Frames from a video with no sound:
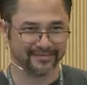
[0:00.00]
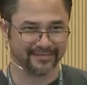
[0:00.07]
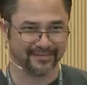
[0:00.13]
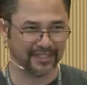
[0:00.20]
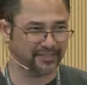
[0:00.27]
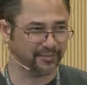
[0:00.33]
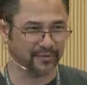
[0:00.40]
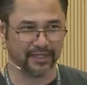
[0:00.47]

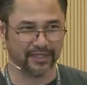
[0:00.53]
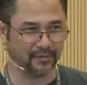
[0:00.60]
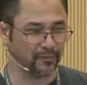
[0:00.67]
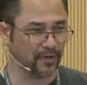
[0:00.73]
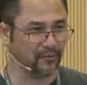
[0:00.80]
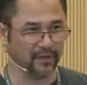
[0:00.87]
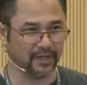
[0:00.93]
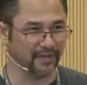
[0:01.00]
That's really the
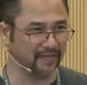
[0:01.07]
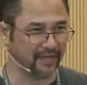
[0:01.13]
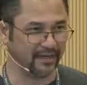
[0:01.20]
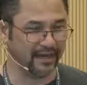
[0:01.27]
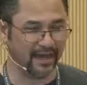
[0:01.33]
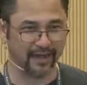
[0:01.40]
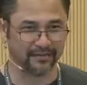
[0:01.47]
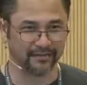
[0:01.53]
world we're living in
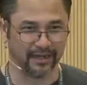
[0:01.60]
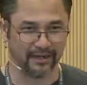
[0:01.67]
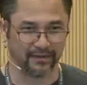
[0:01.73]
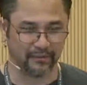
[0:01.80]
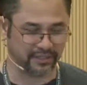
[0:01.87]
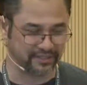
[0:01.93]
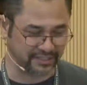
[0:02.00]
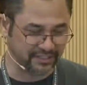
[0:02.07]
now. In other
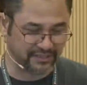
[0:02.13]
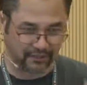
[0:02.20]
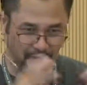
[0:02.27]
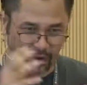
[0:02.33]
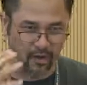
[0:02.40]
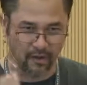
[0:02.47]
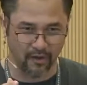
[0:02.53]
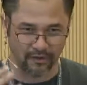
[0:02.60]
words, these are
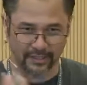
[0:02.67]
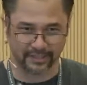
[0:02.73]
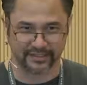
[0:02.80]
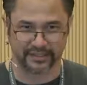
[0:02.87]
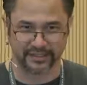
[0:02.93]
all Linux